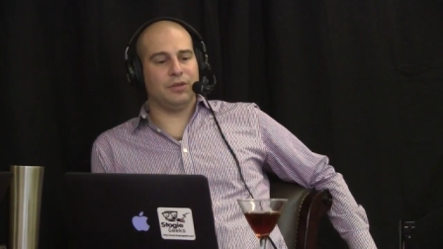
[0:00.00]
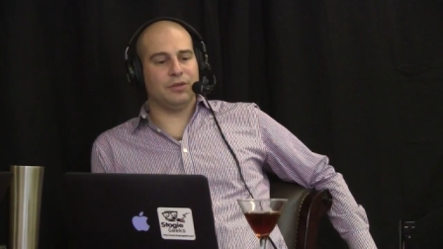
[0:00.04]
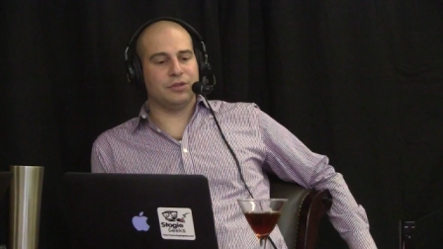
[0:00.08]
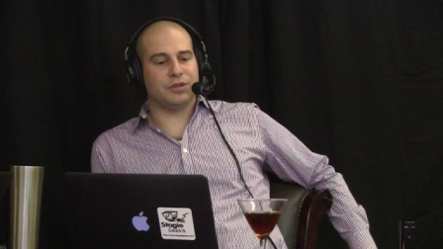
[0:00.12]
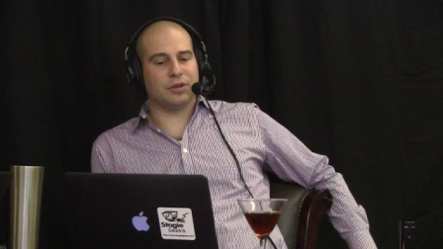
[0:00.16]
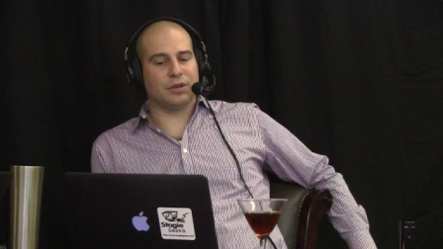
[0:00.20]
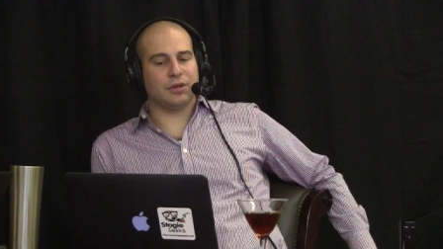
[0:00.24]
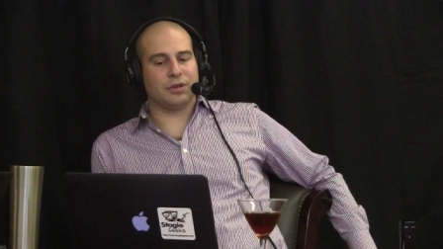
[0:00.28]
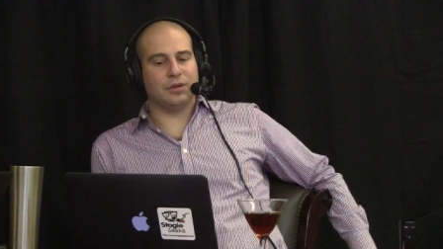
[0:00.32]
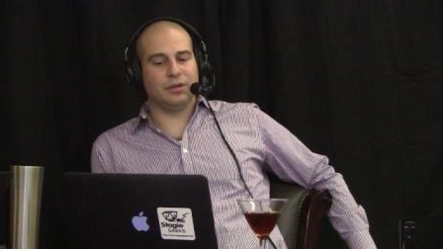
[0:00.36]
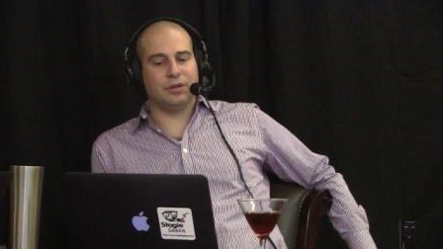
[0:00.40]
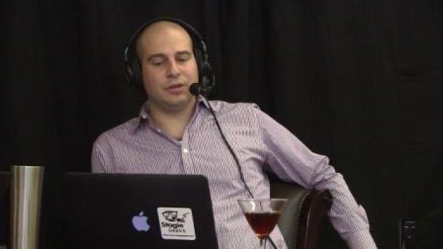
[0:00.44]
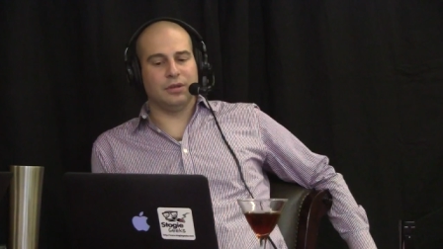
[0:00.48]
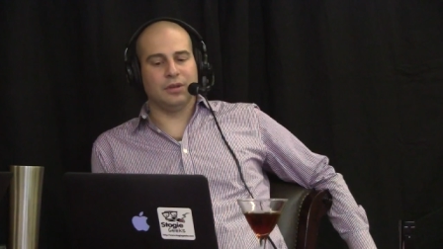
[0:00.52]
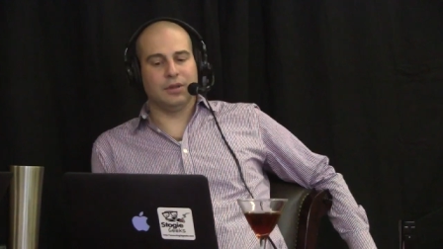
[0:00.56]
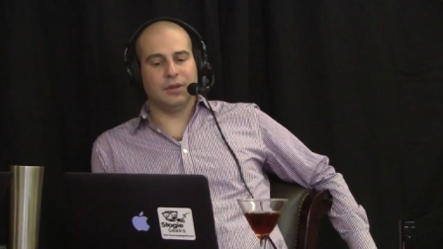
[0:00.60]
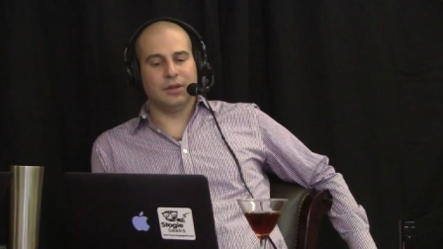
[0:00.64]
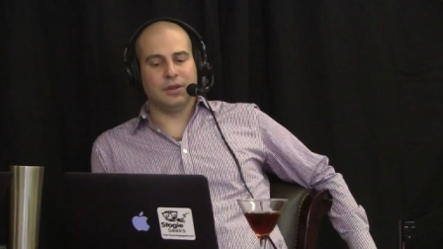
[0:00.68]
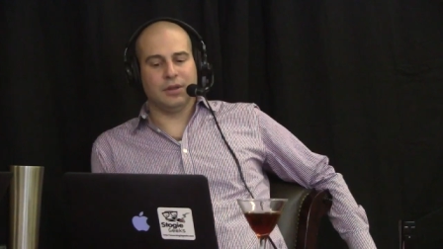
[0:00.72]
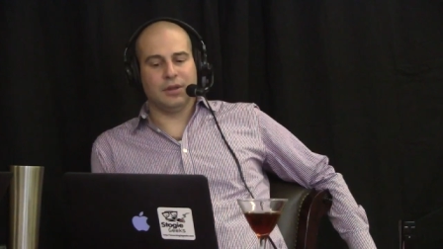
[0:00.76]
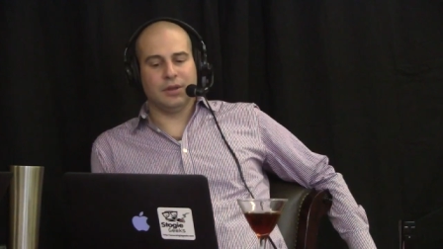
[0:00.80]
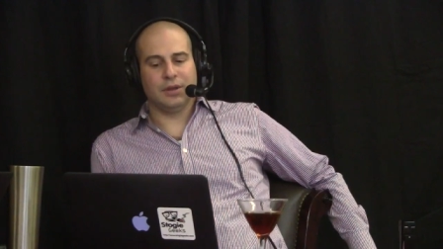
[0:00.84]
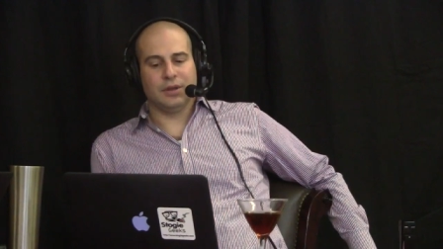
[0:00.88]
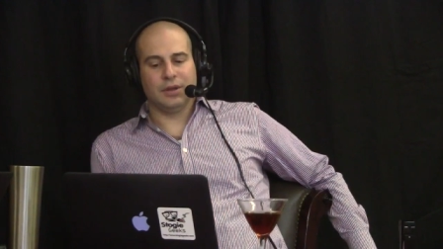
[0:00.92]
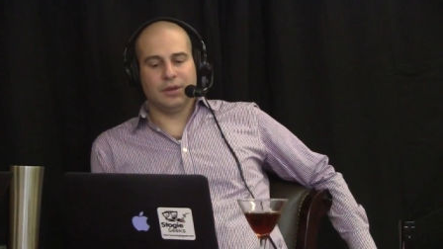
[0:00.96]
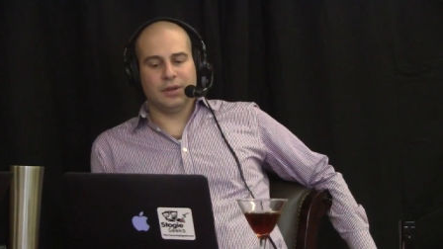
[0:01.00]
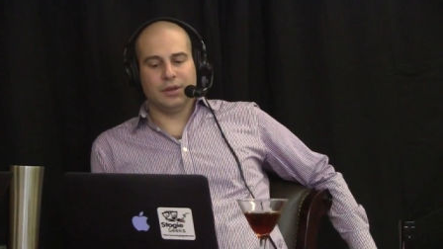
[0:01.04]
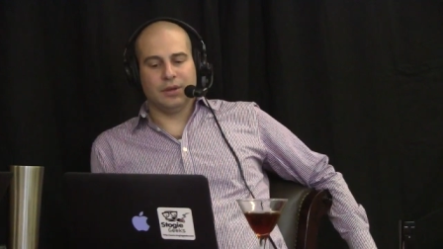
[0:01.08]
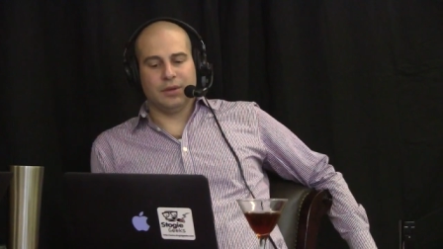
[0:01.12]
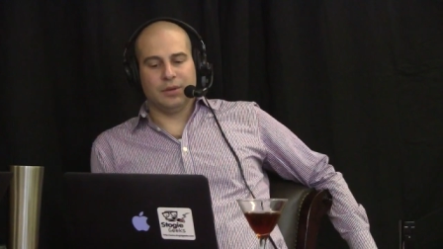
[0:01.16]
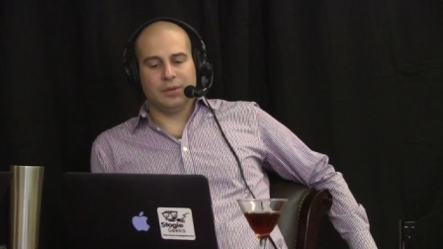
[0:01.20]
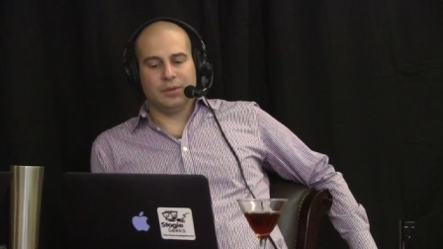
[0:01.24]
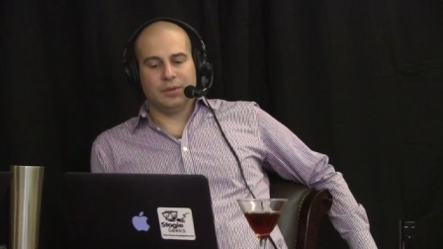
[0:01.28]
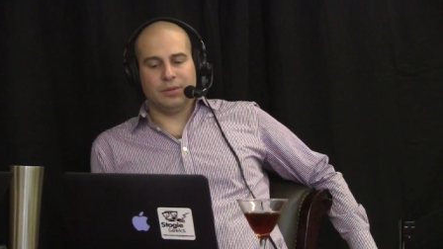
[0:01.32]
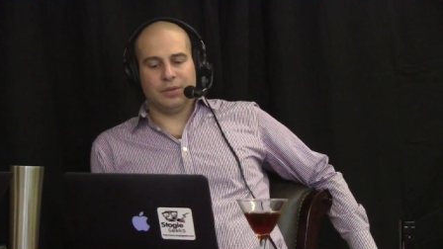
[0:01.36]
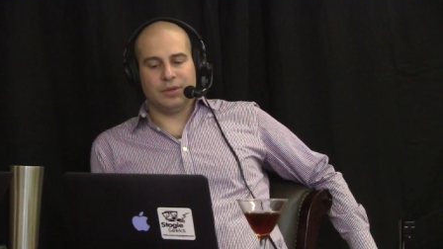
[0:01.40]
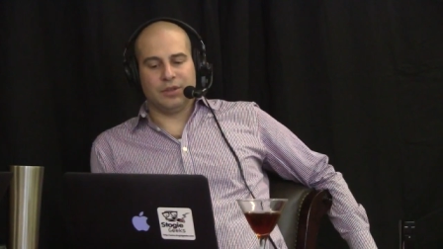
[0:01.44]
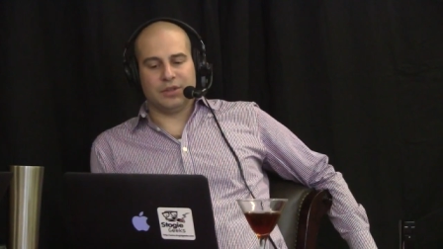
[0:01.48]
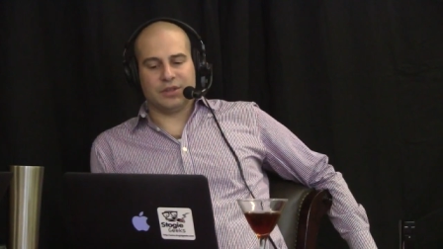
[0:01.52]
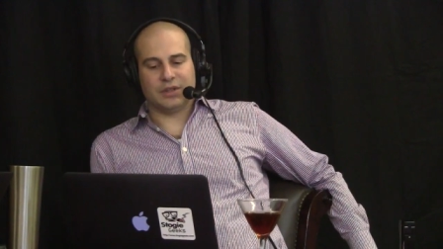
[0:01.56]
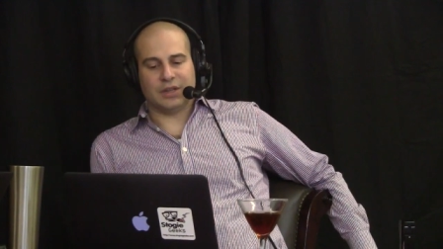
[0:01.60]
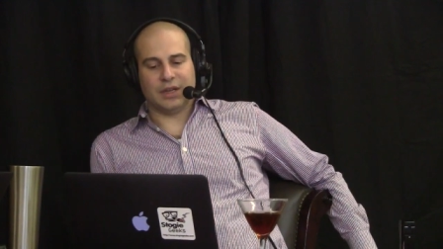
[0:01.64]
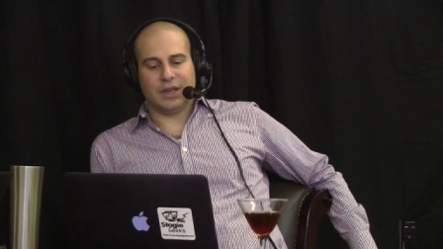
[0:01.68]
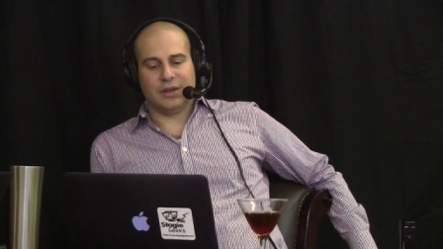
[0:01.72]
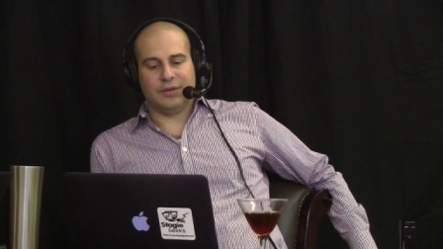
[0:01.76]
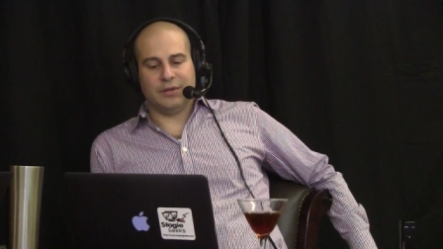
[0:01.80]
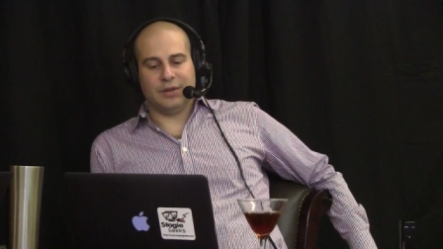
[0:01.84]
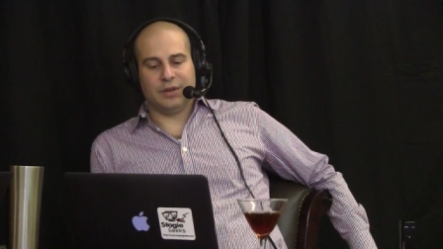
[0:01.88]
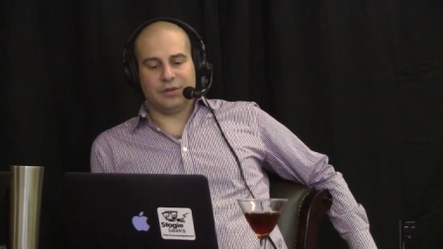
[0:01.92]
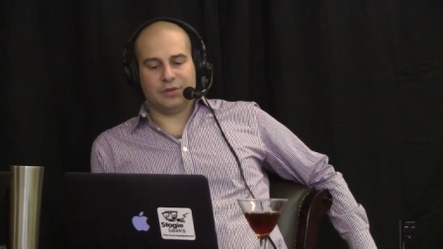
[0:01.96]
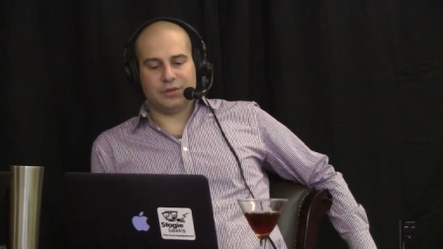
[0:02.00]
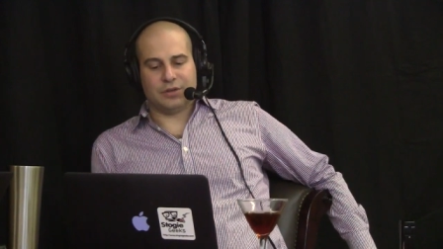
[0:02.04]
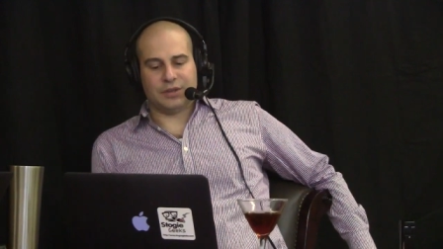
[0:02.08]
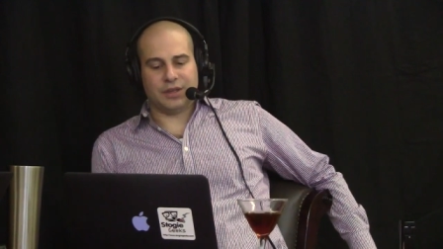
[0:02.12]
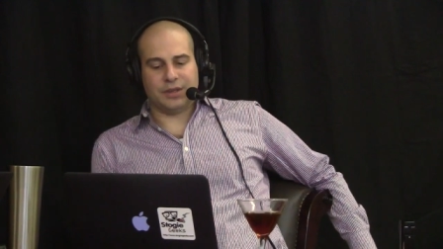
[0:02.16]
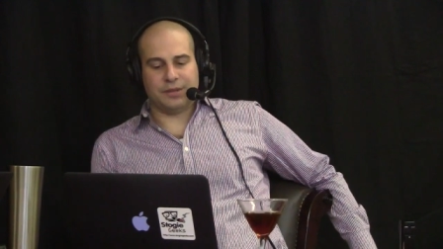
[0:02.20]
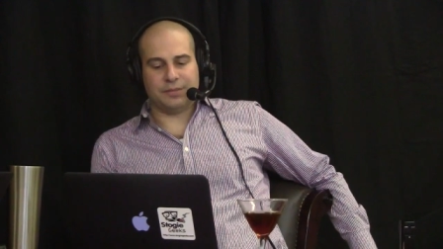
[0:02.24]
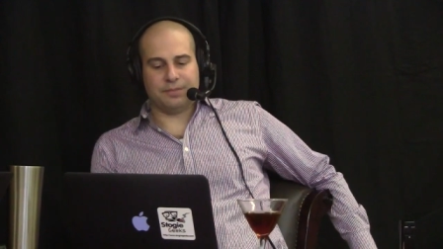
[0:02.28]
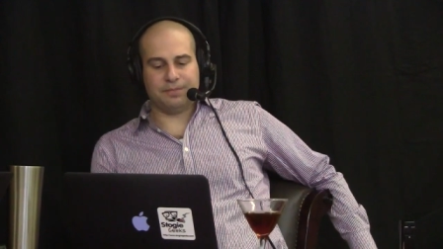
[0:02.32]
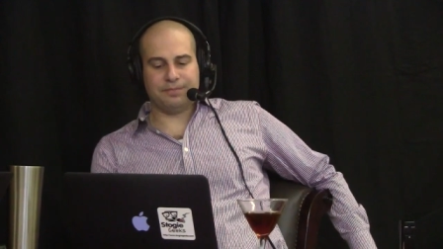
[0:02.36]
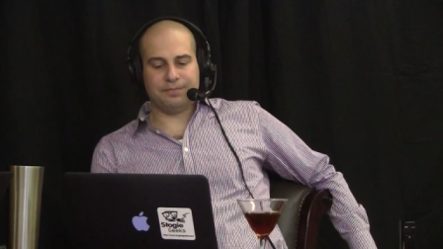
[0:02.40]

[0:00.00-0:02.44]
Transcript: circle which is kind of interesting.